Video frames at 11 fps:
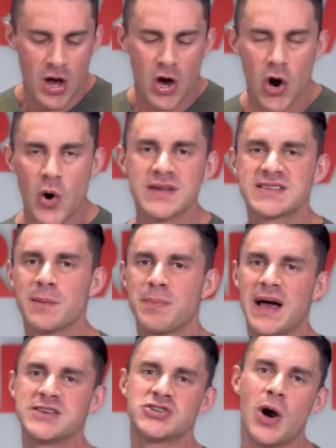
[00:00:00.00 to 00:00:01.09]
Who is the
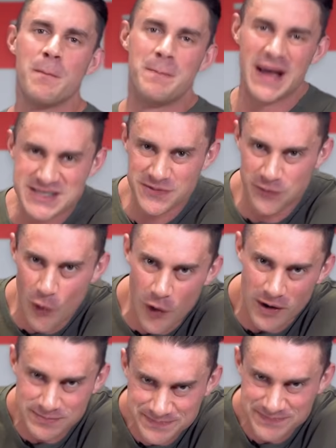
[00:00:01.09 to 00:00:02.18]
BLOODSHOT best for?